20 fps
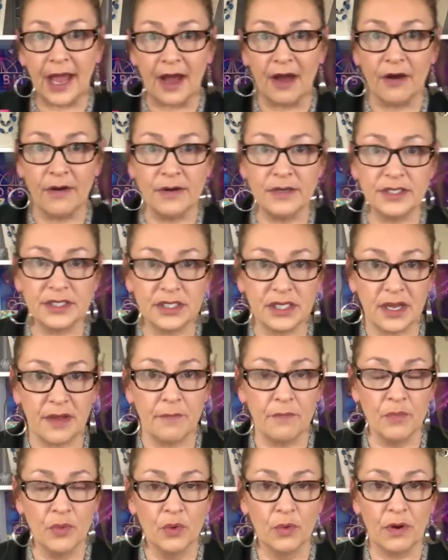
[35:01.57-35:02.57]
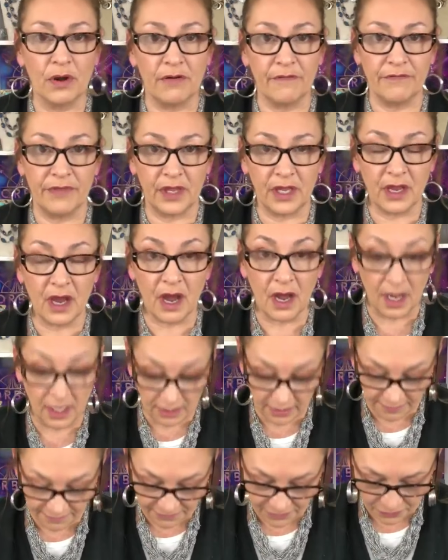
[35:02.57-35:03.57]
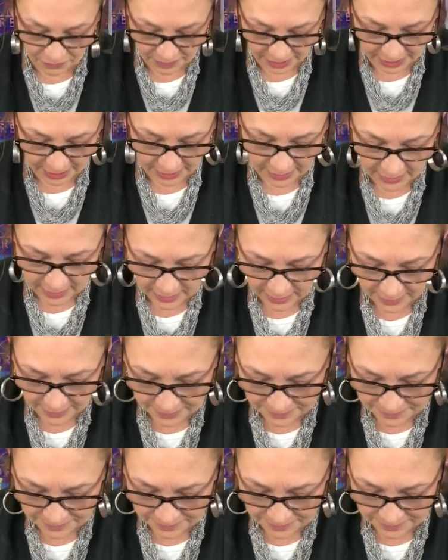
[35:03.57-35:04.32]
out more of the olive green,